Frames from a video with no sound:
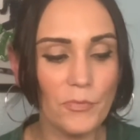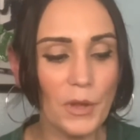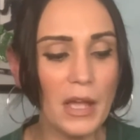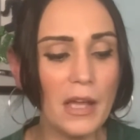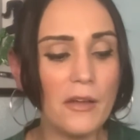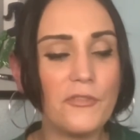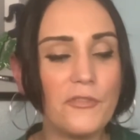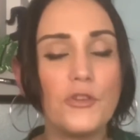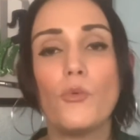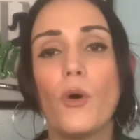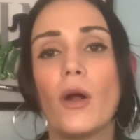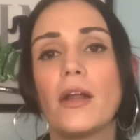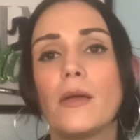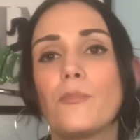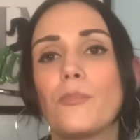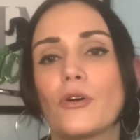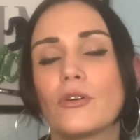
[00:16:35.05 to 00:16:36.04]
If you want
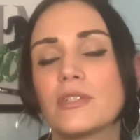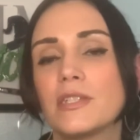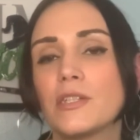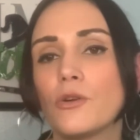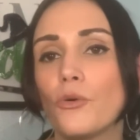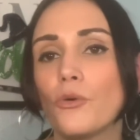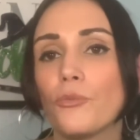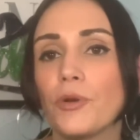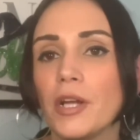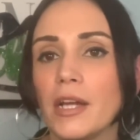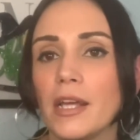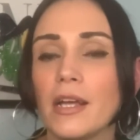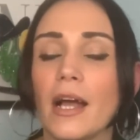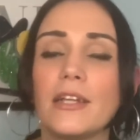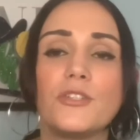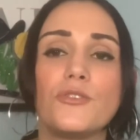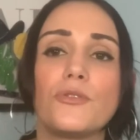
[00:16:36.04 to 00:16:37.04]
a personal reading,
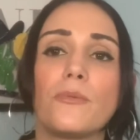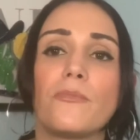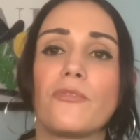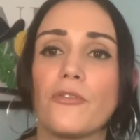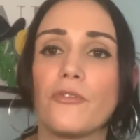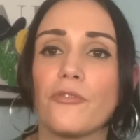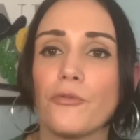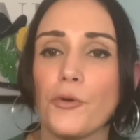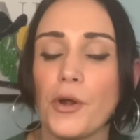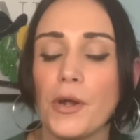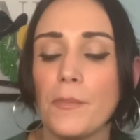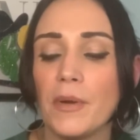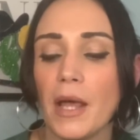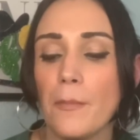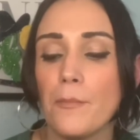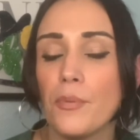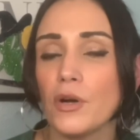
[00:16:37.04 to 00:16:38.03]
I do them for free,
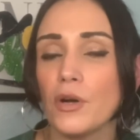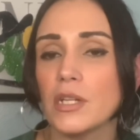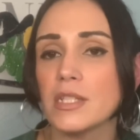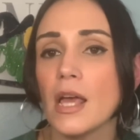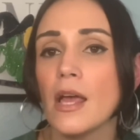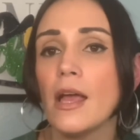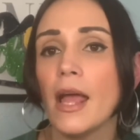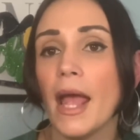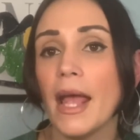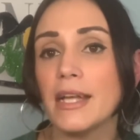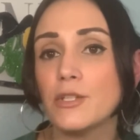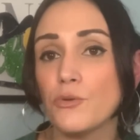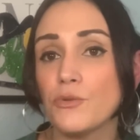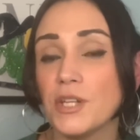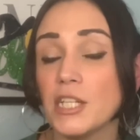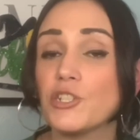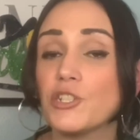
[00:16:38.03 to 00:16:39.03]
but I put a
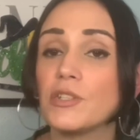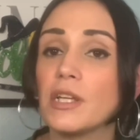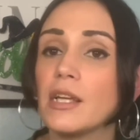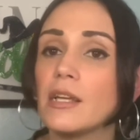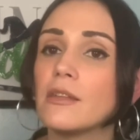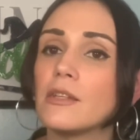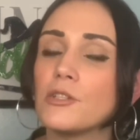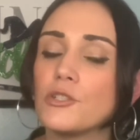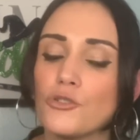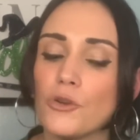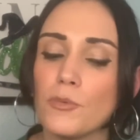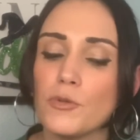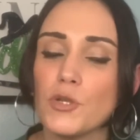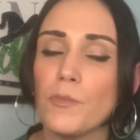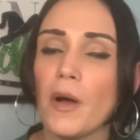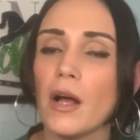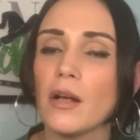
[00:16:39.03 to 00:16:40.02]
donation link in the
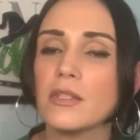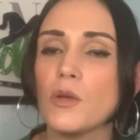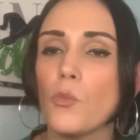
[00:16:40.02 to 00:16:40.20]
description box,